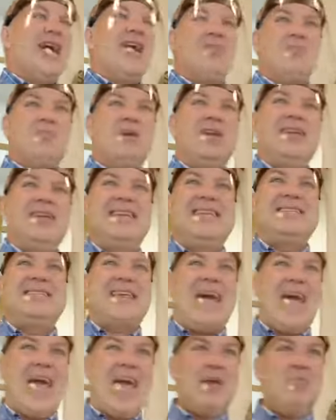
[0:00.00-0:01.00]
but it is
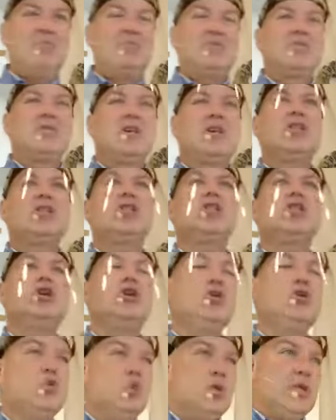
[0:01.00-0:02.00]

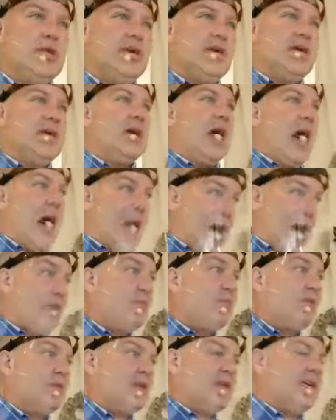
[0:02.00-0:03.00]
absolutely, I
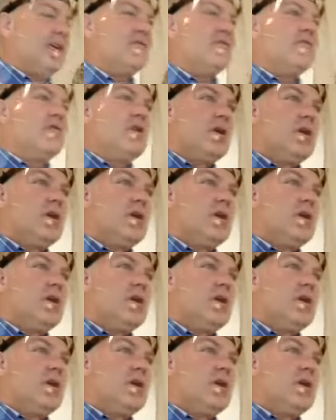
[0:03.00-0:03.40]
believe,